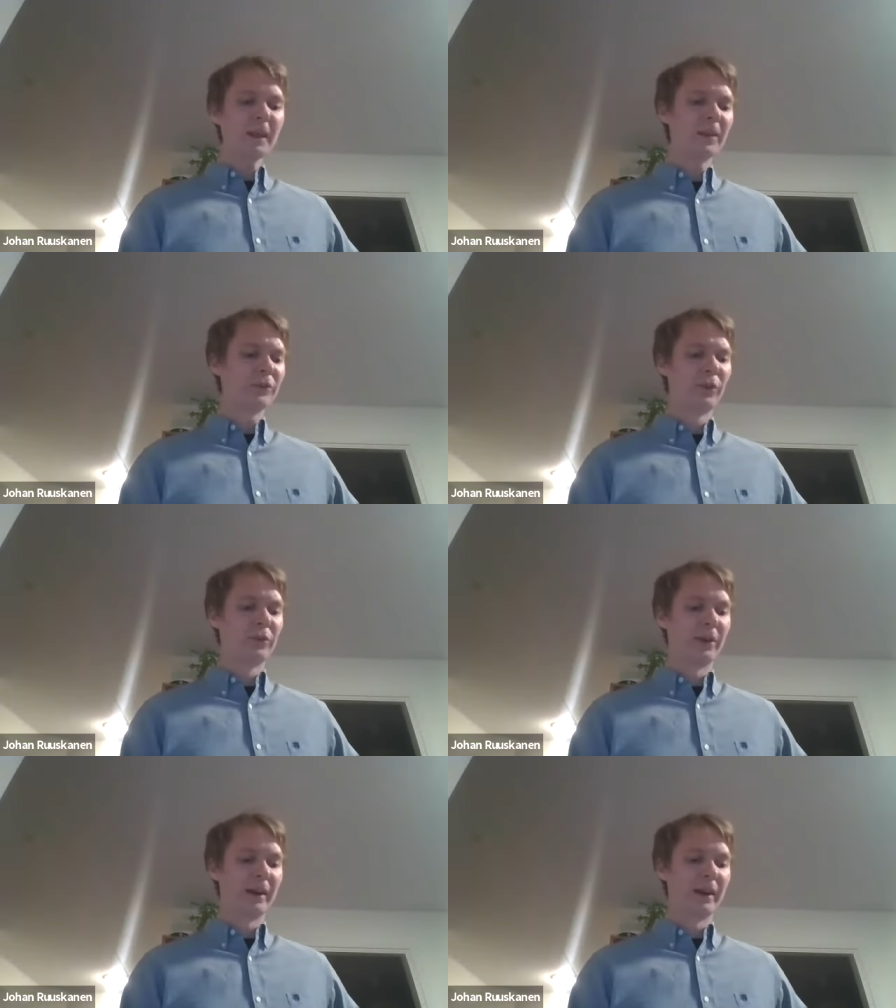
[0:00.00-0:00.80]

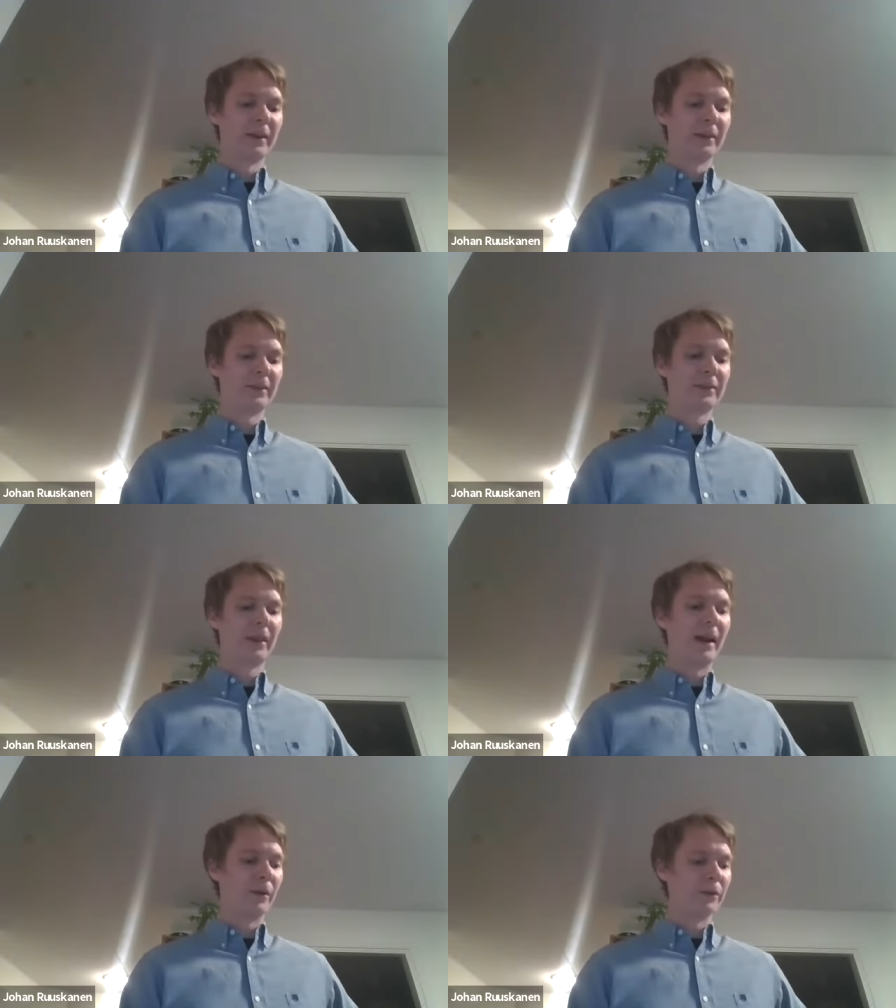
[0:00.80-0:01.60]
certain
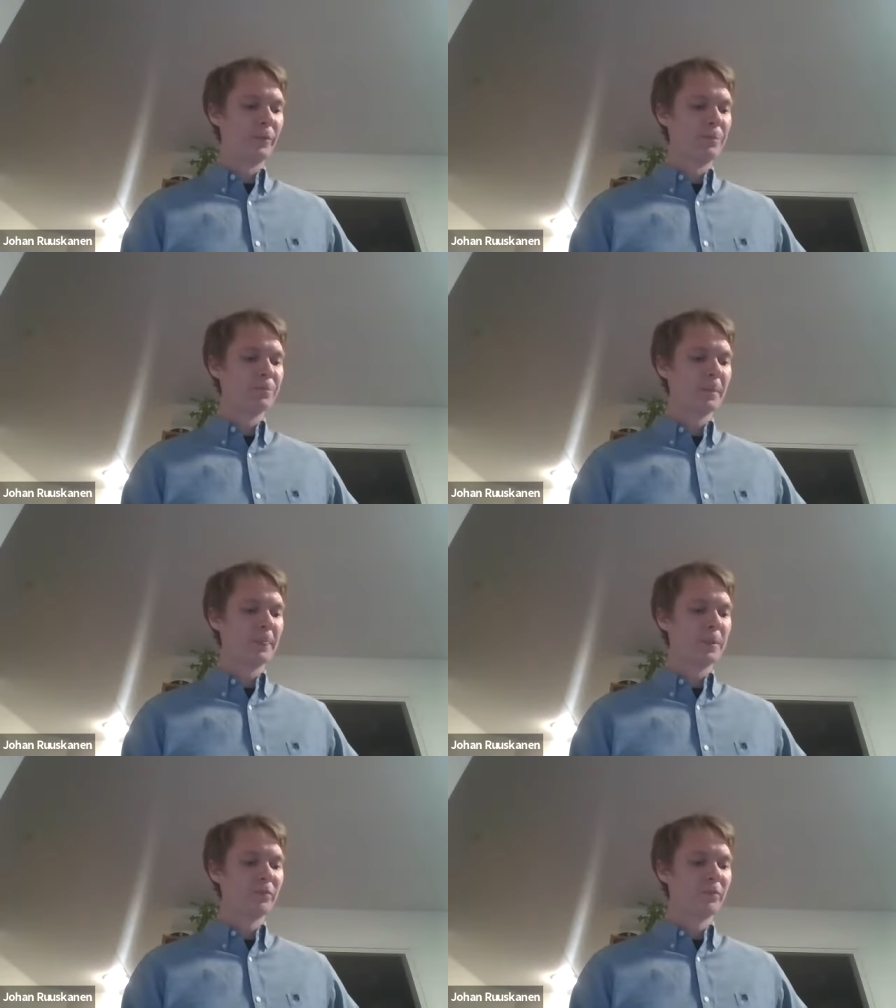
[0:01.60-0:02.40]
scenarios.
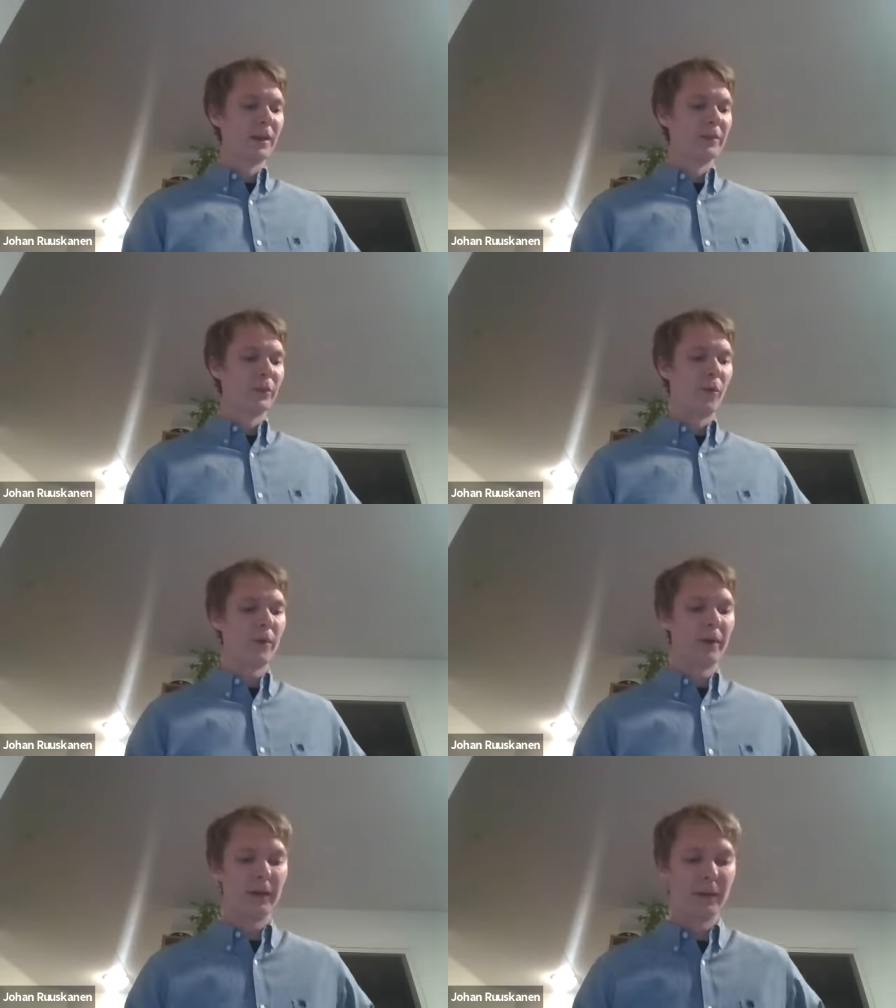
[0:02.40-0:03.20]

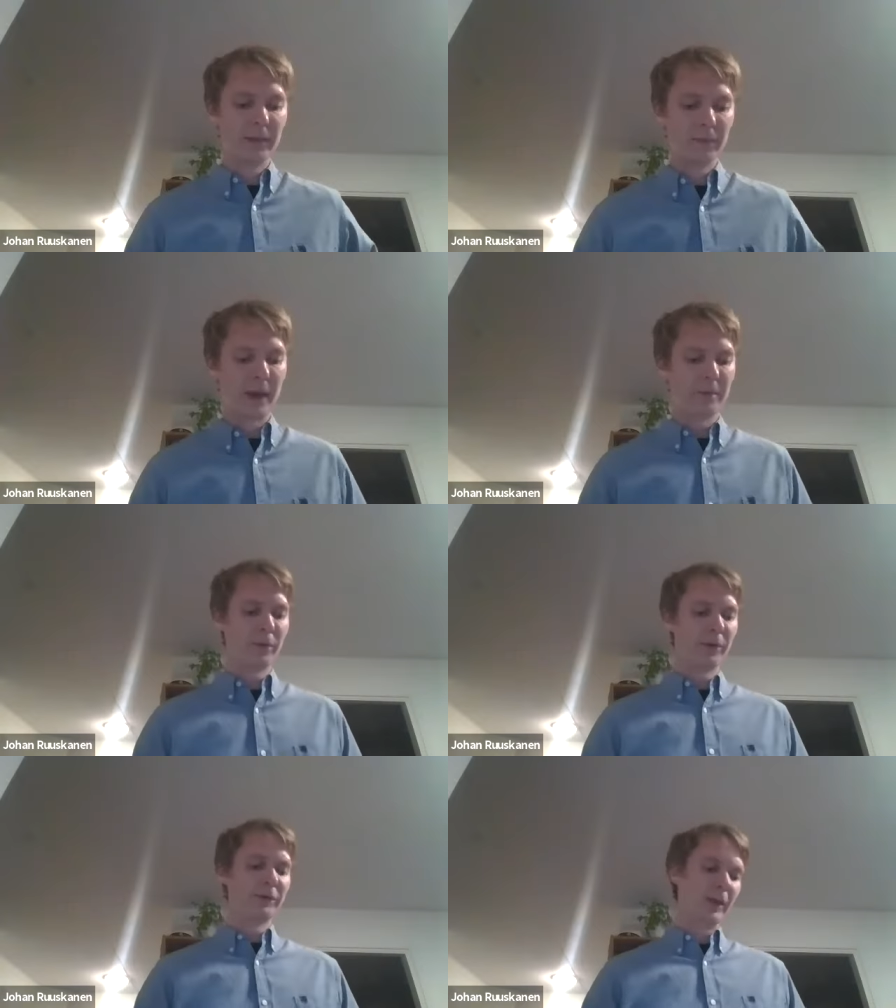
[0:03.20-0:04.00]
So the
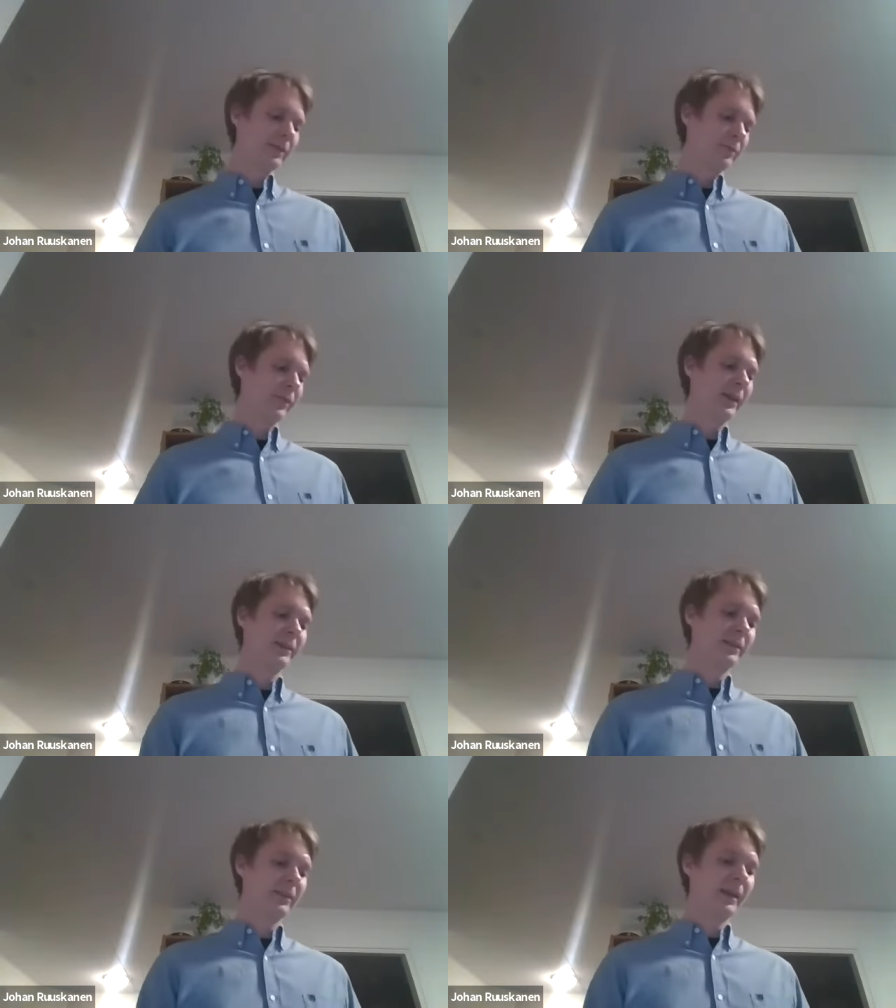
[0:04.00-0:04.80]
paper itself
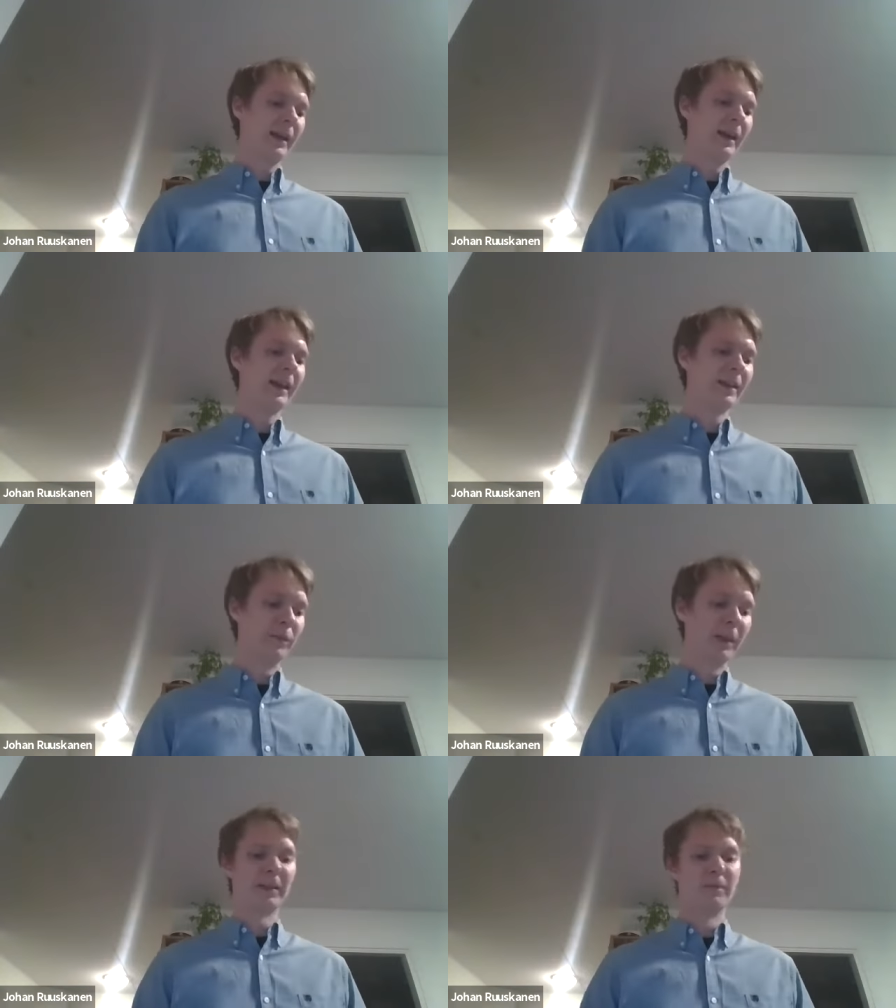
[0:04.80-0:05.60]
is a little
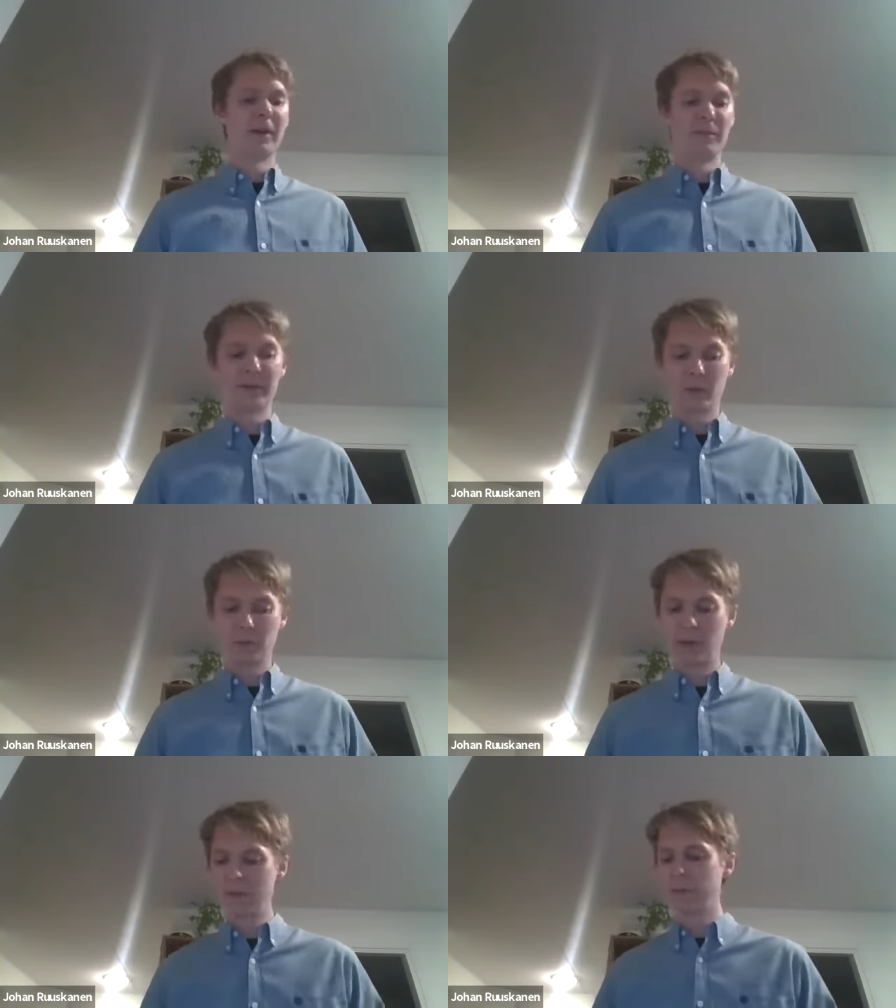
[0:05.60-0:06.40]
bit
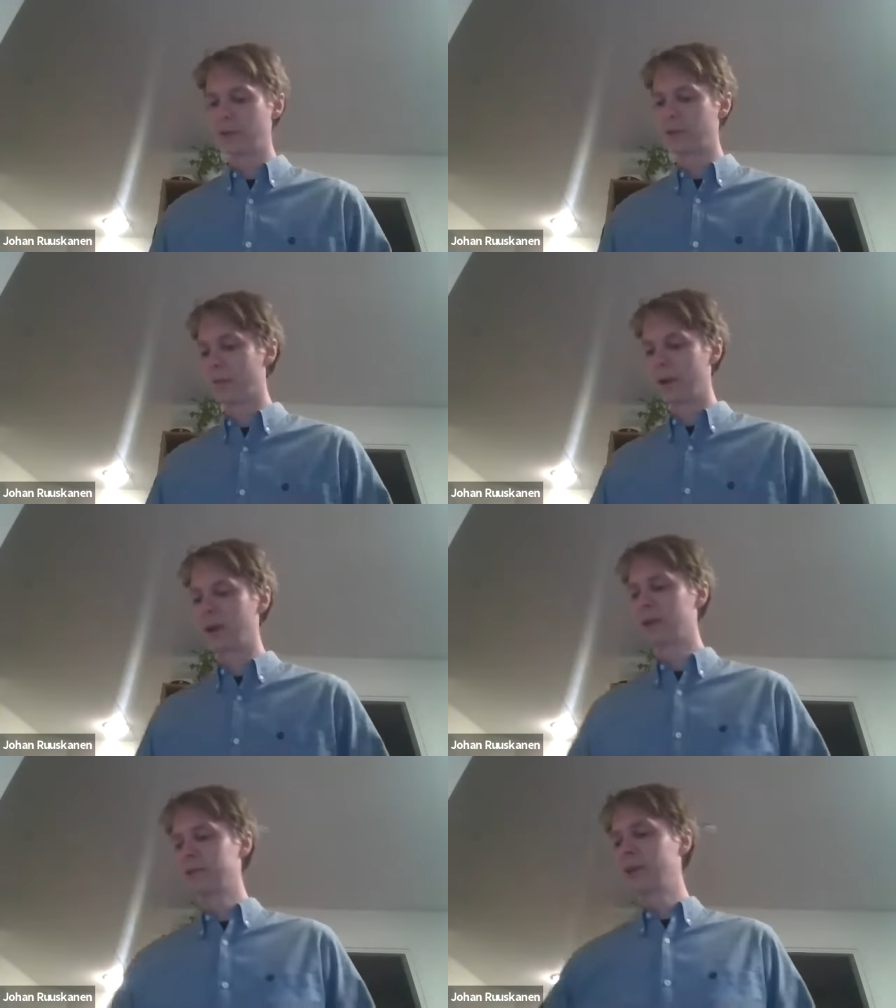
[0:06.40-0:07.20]
mathematical maybe, but I will
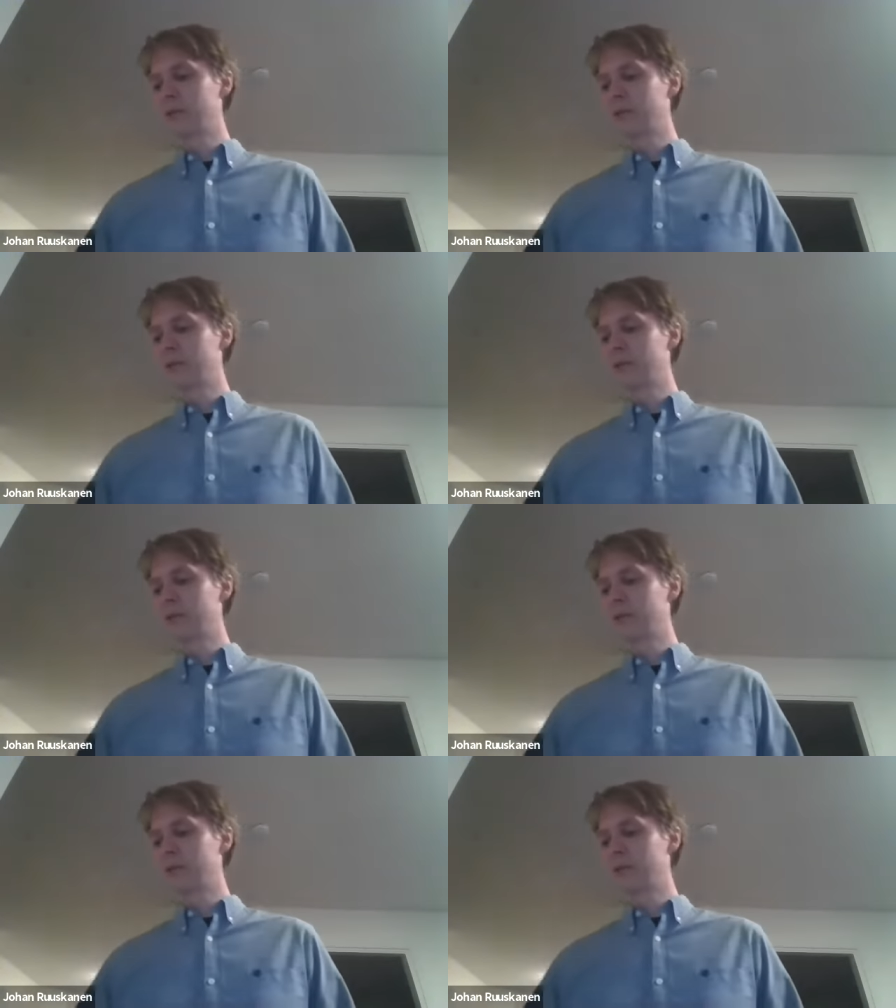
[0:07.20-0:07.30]
here